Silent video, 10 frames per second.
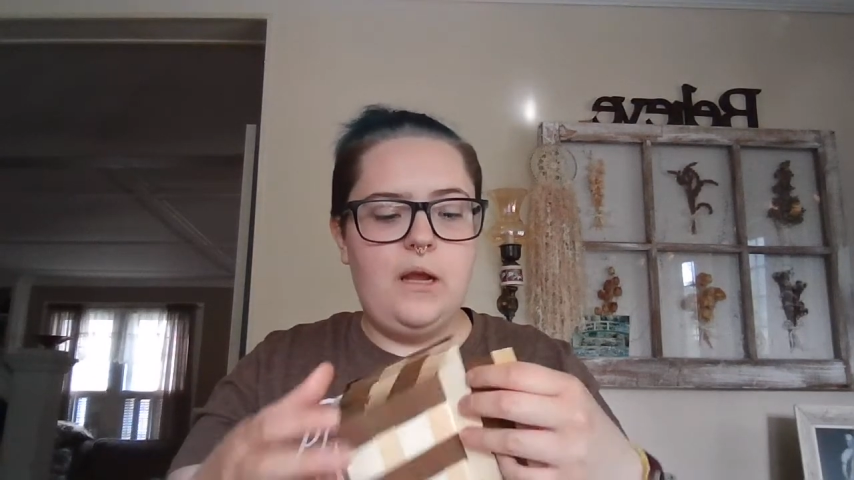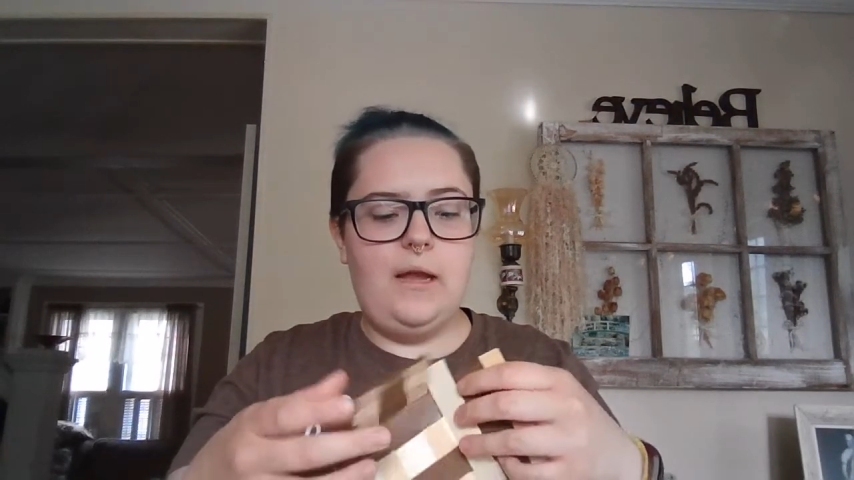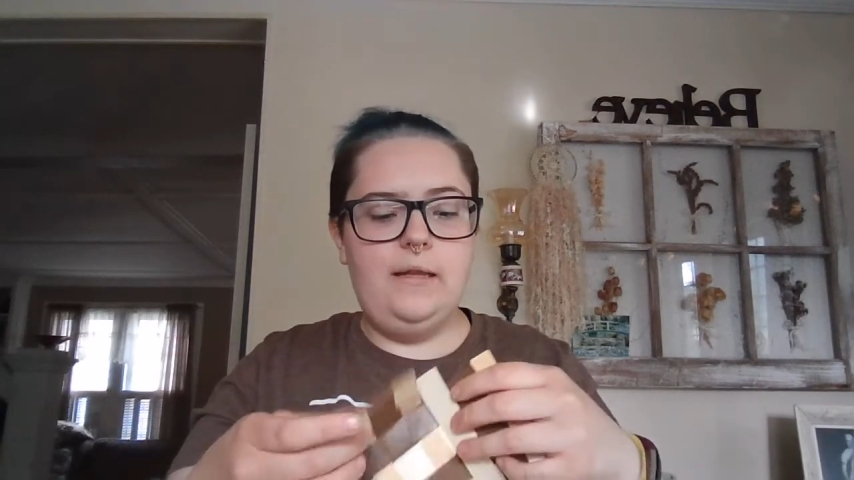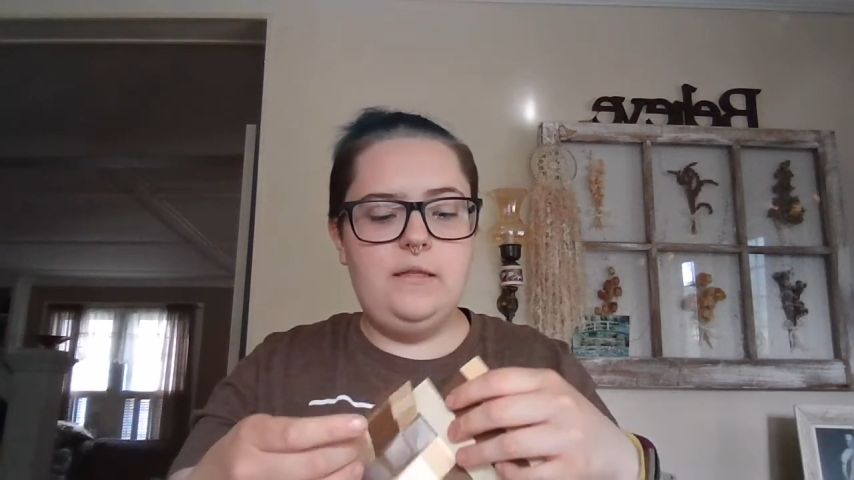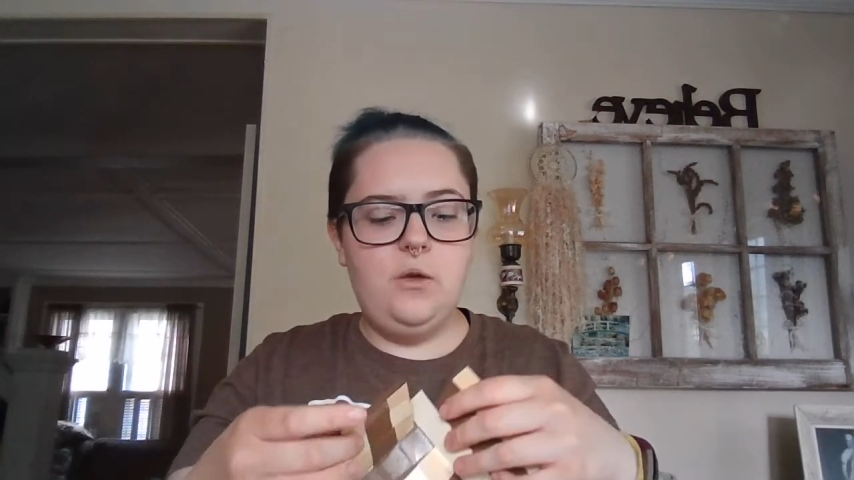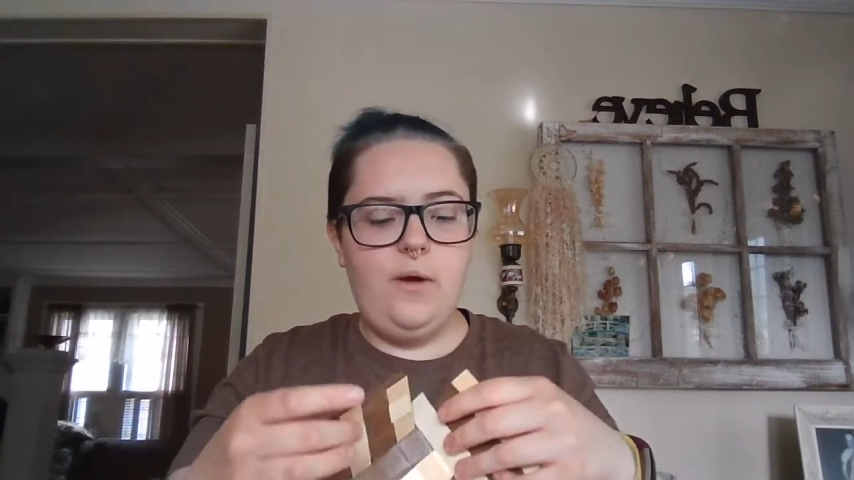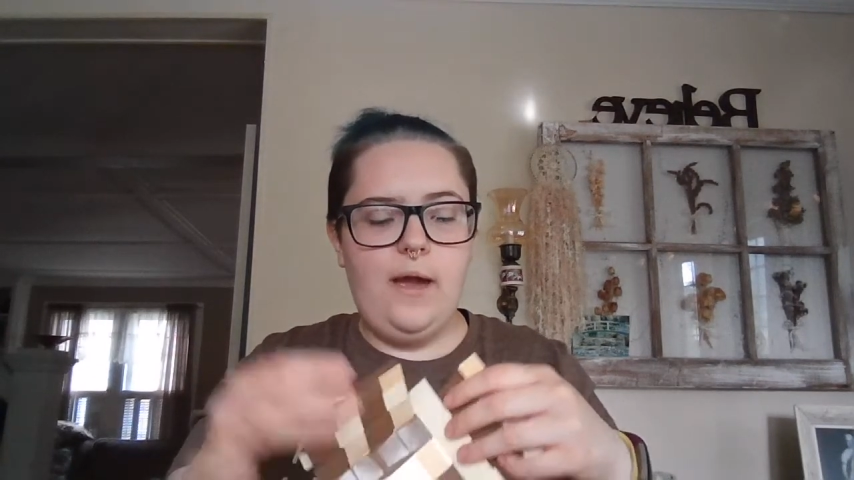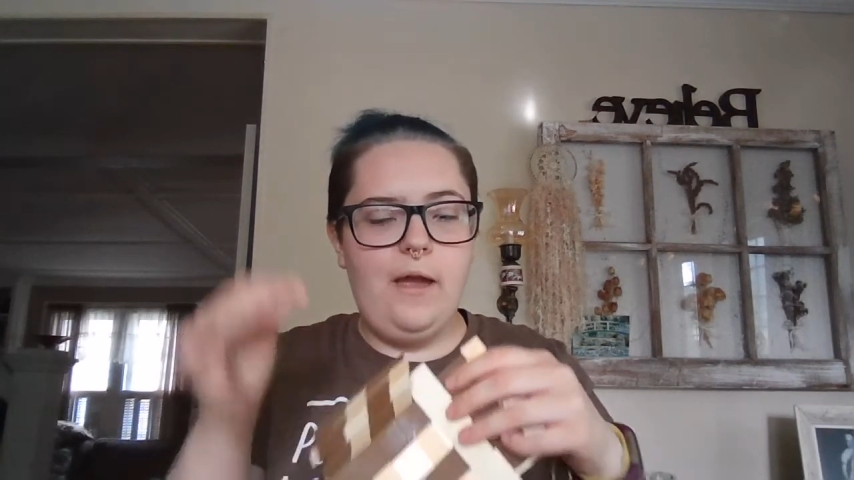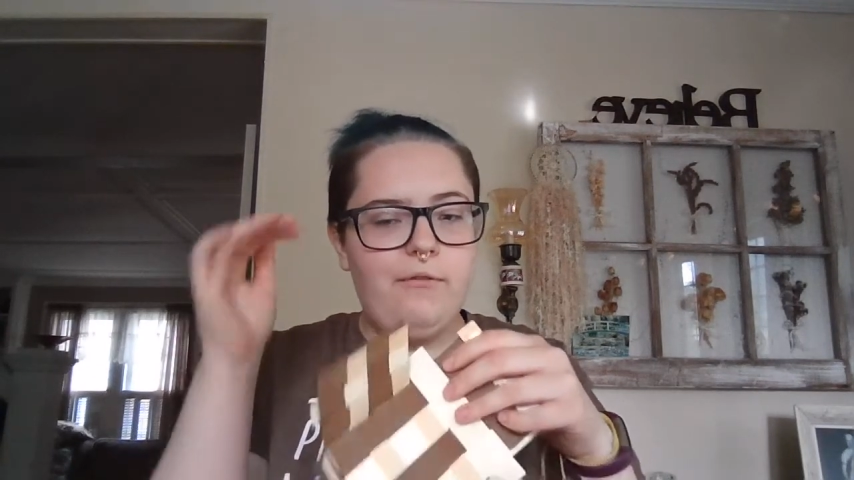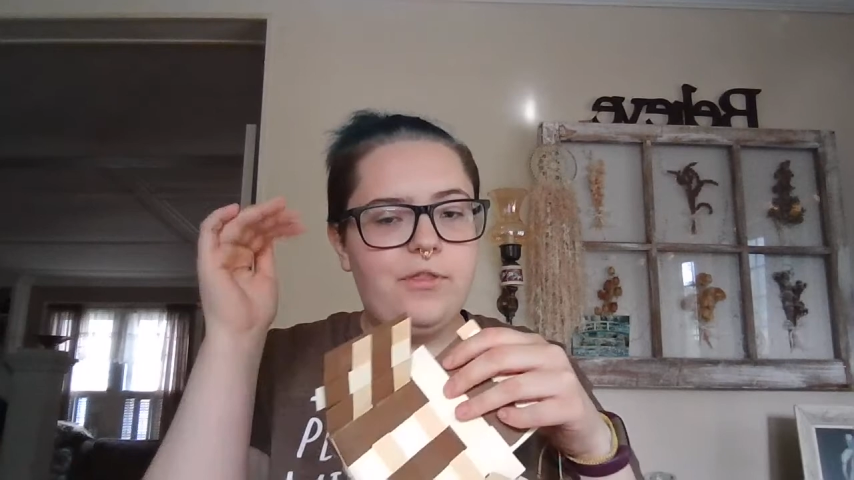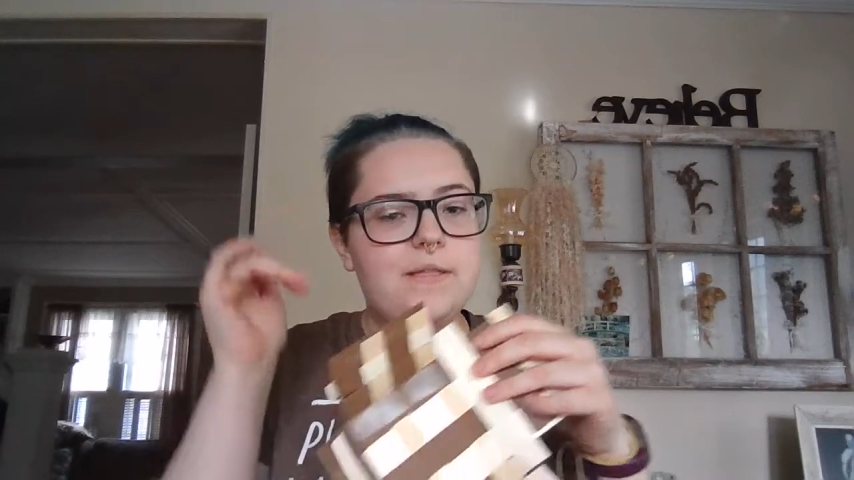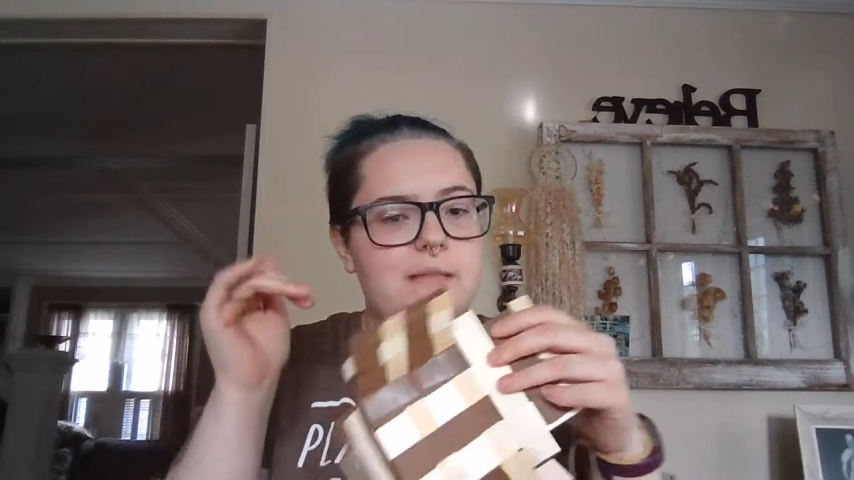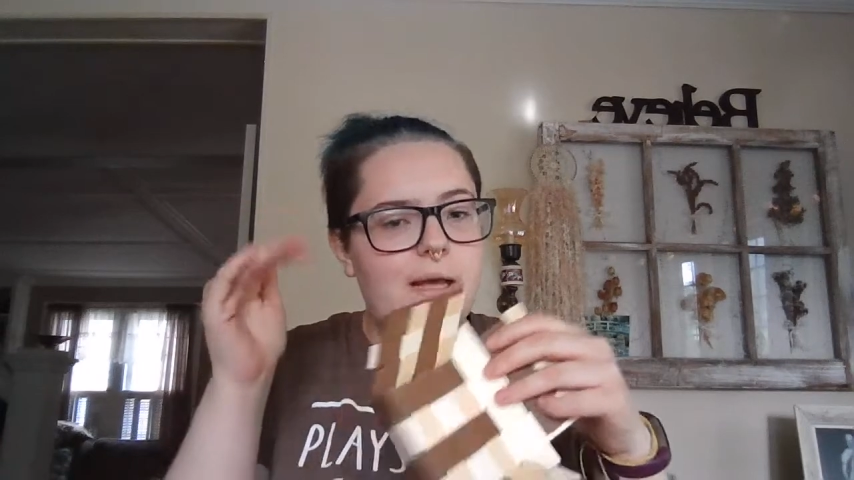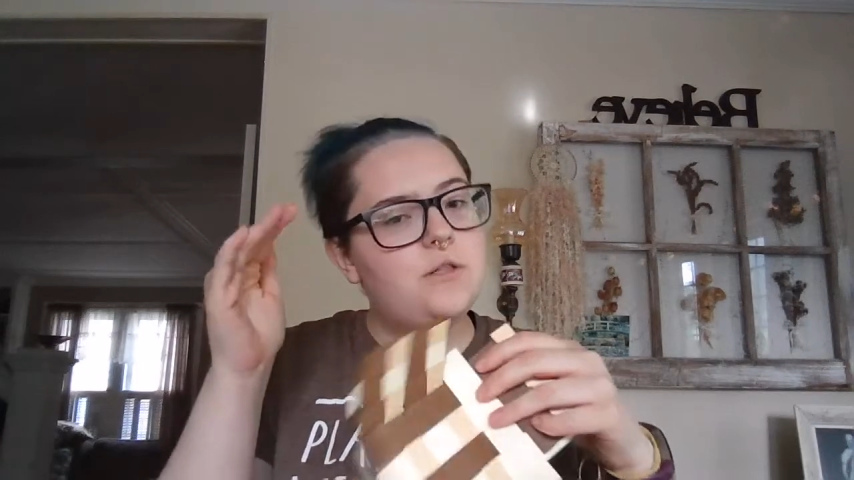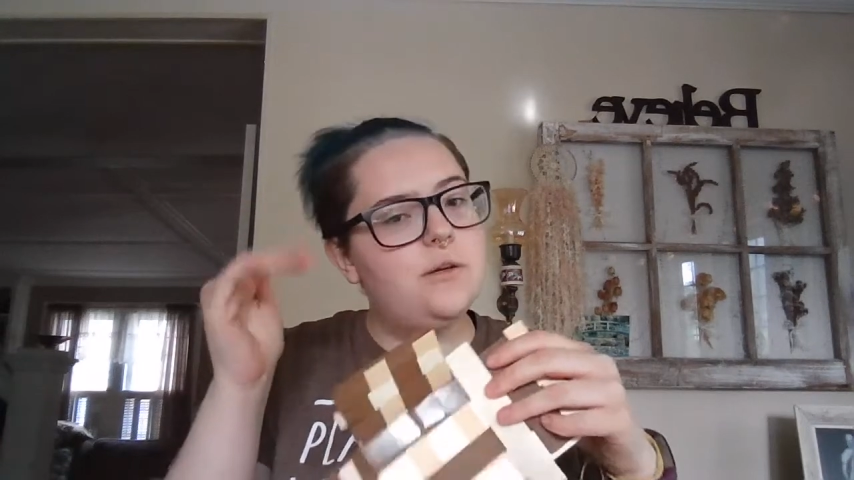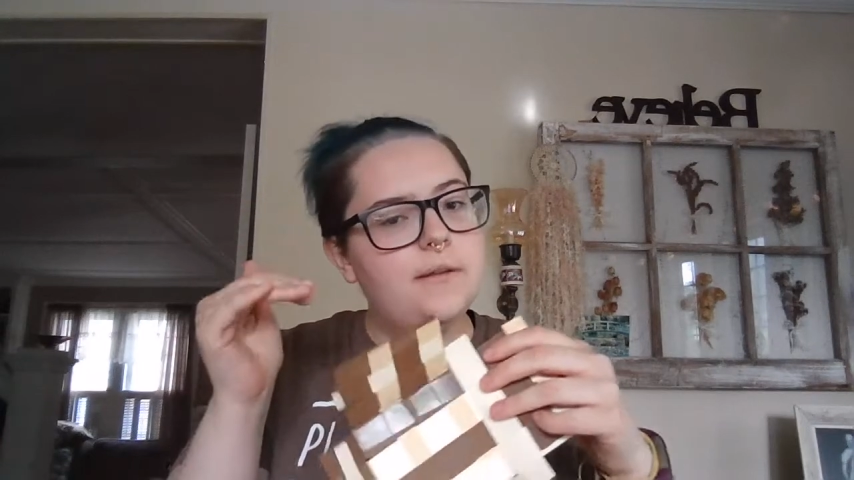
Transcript: And it's okay if the sides